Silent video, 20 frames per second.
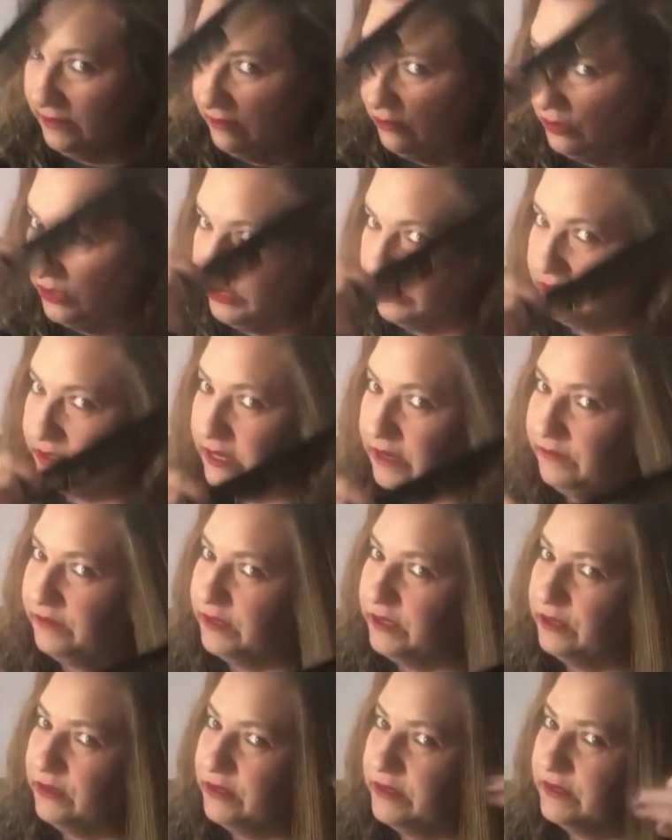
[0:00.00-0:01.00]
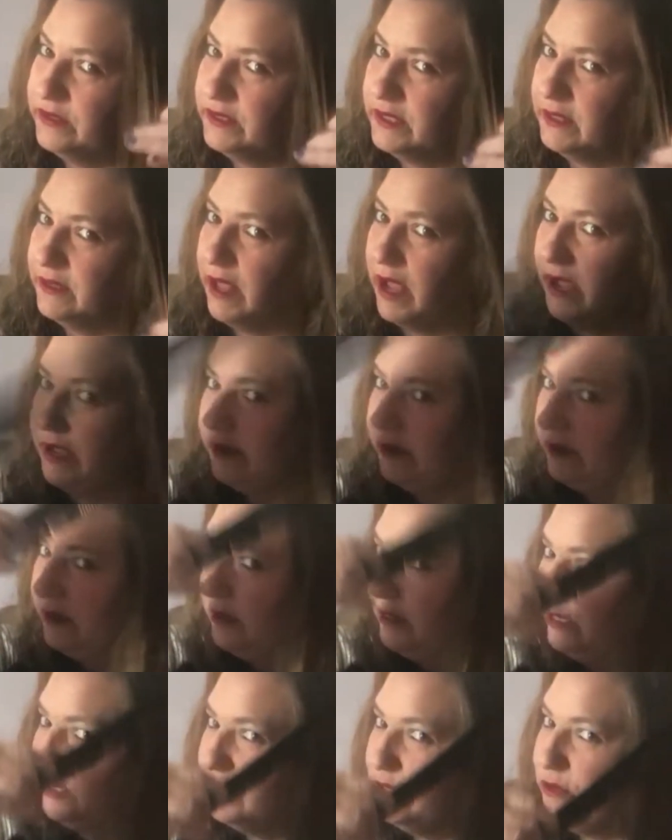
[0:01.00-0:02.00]
treat yourself like you're in the salon.
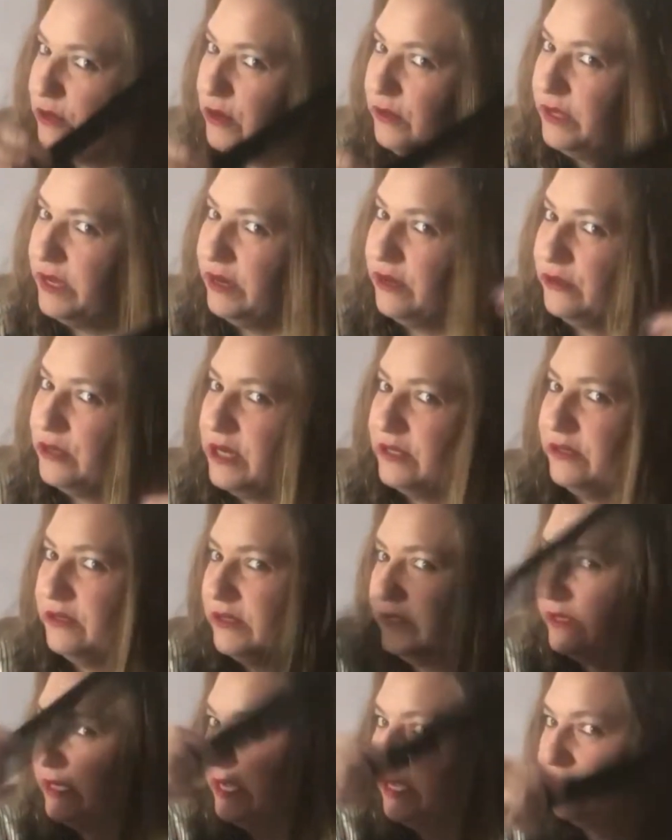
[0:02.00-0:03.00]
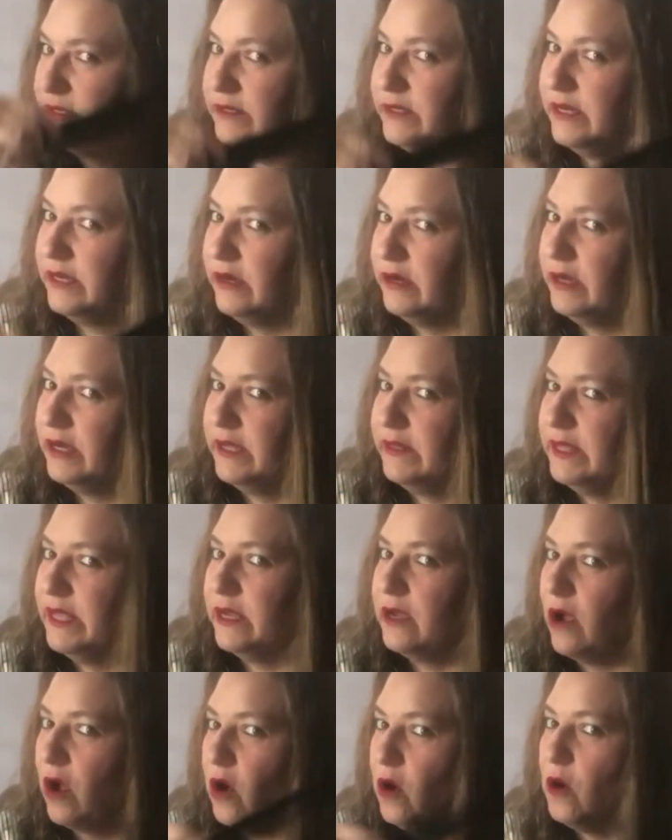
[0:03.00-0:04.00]
You know the hairdresser stands there and they
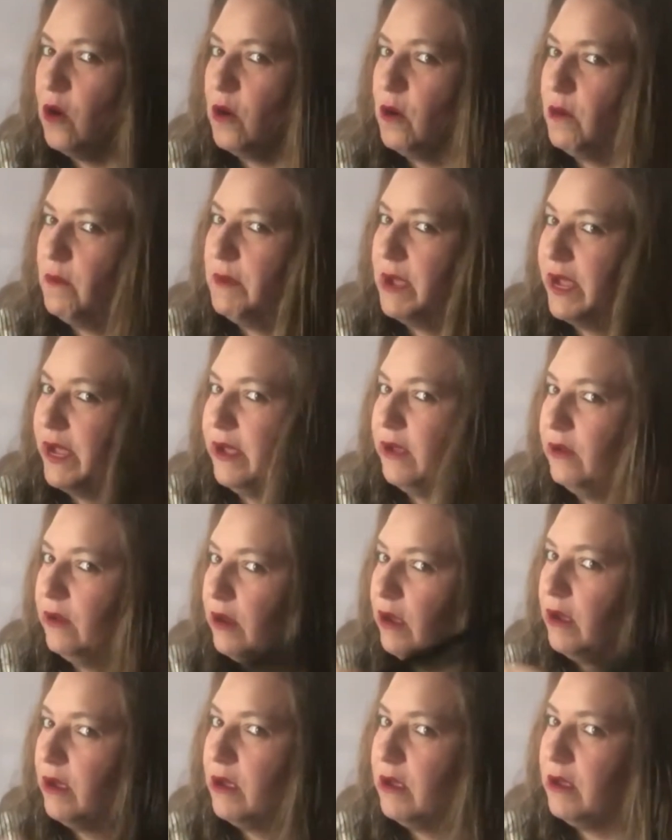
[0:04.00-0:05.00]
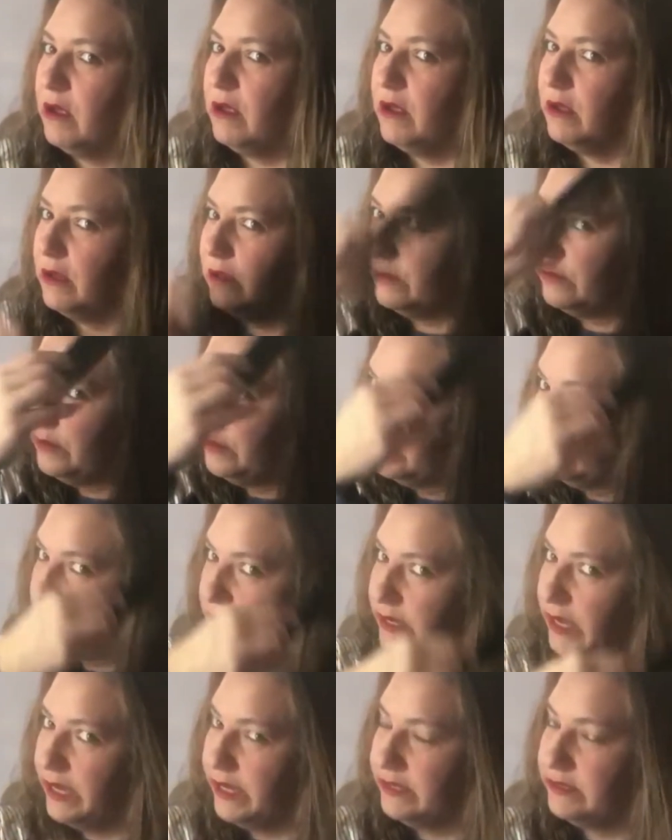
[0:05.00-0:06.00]
comb out all those
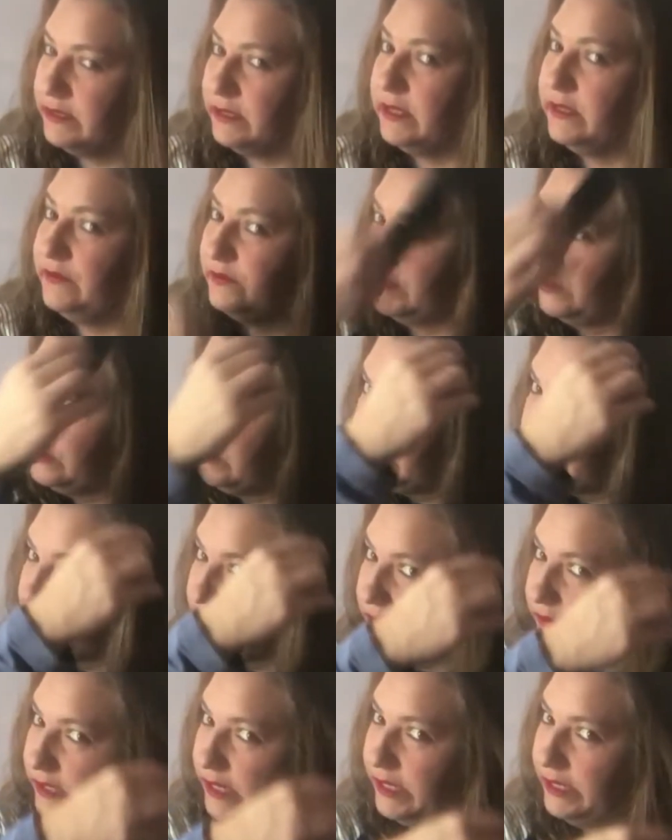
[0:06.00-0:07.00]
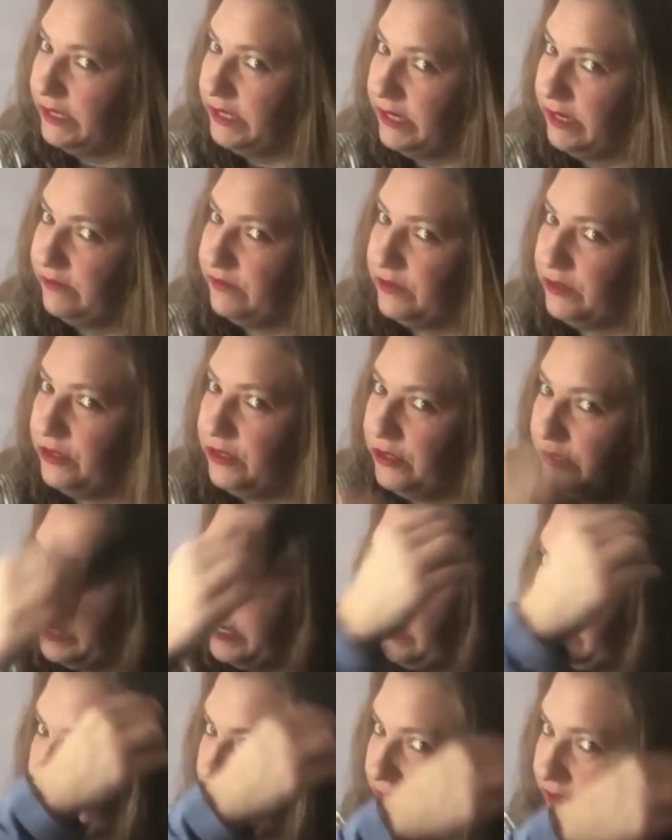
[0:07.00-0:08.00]
knots if there's still any after your
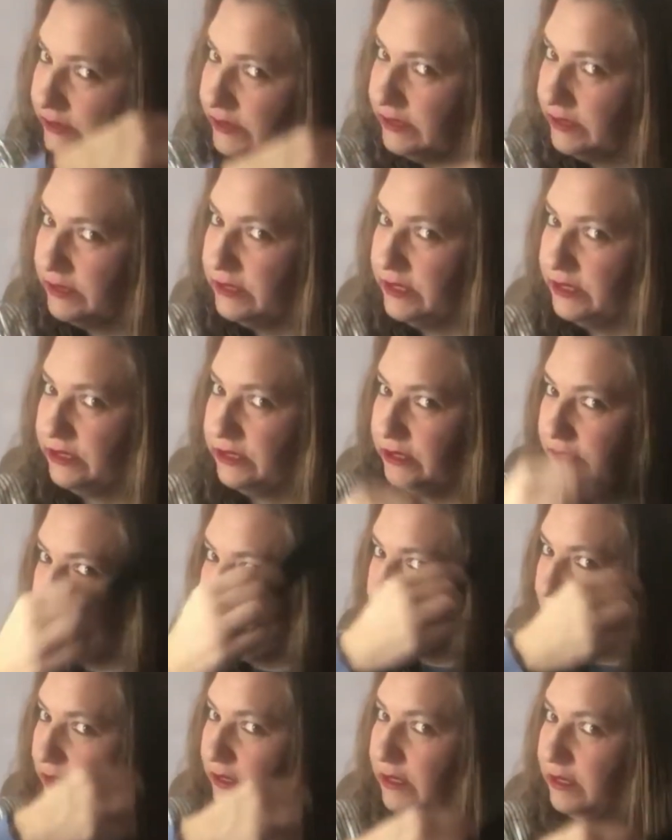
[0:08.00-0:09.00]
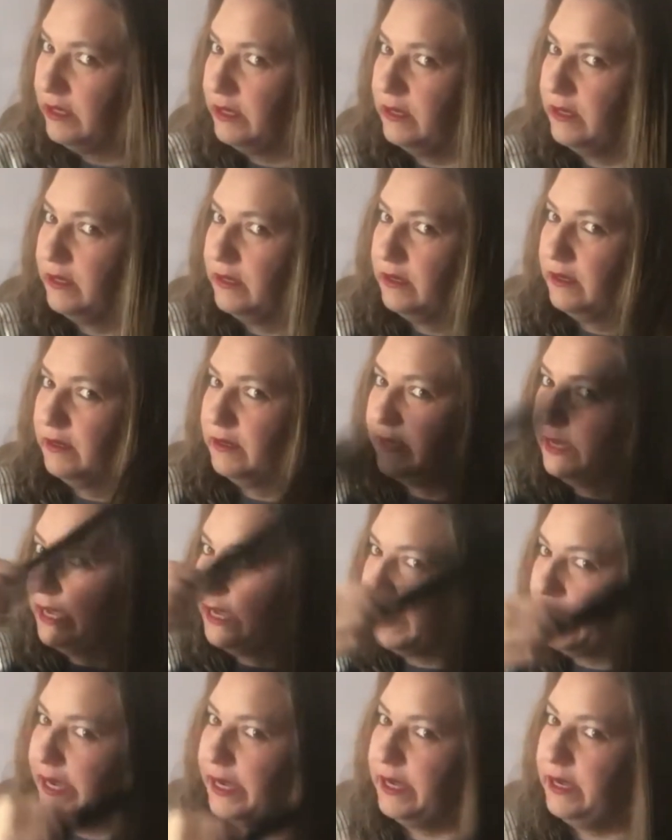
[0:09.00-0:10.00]
hair is conditioned,
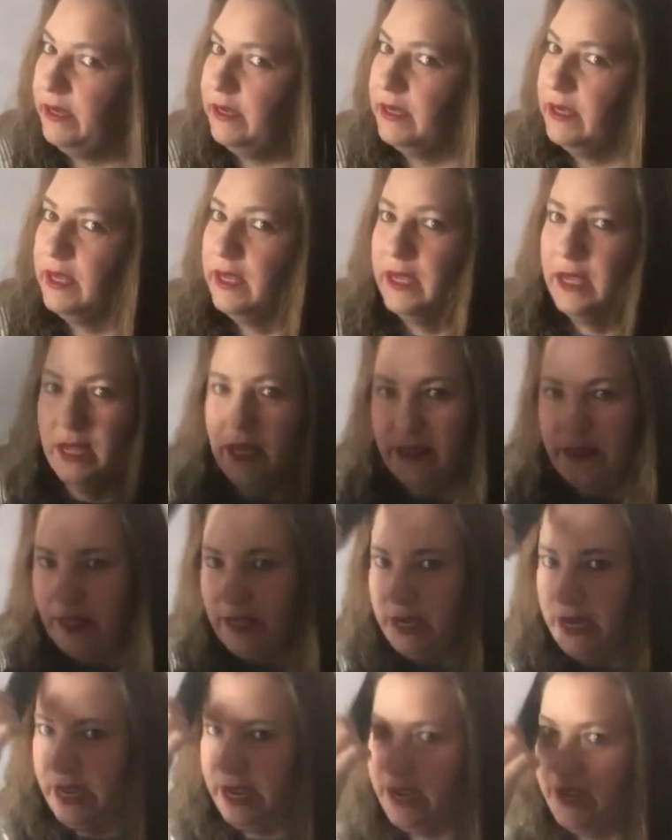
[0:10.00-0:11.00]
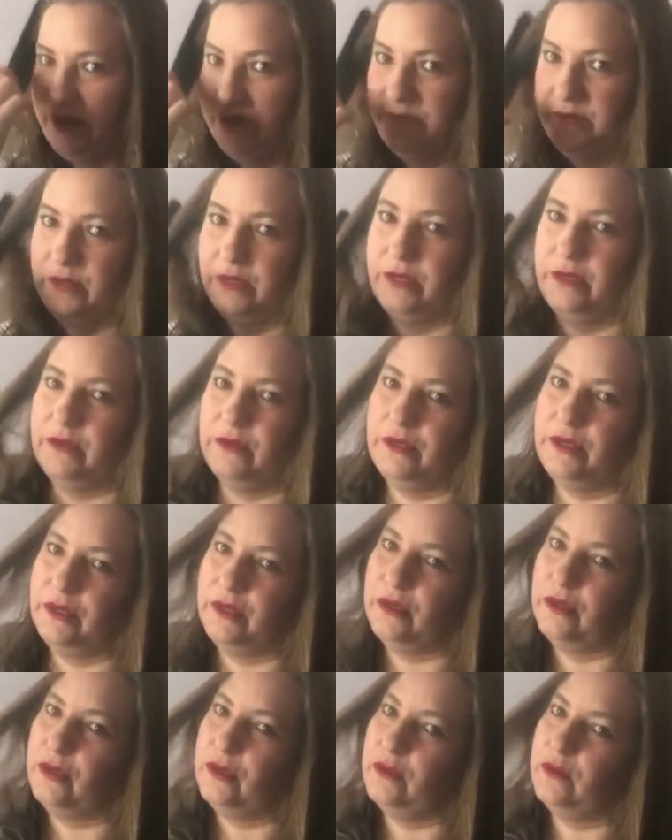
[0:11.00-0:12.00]
okay? And then after you
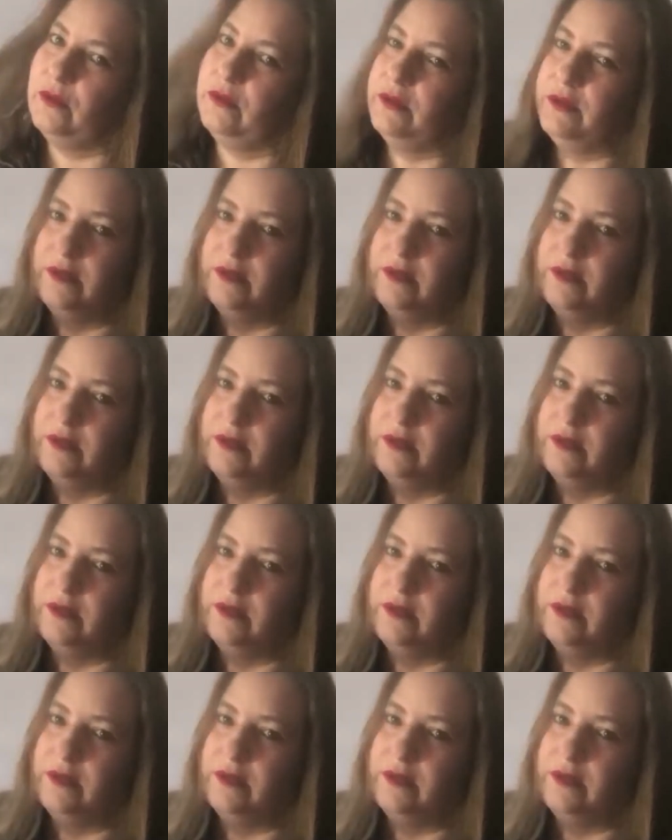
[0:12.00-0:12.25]
do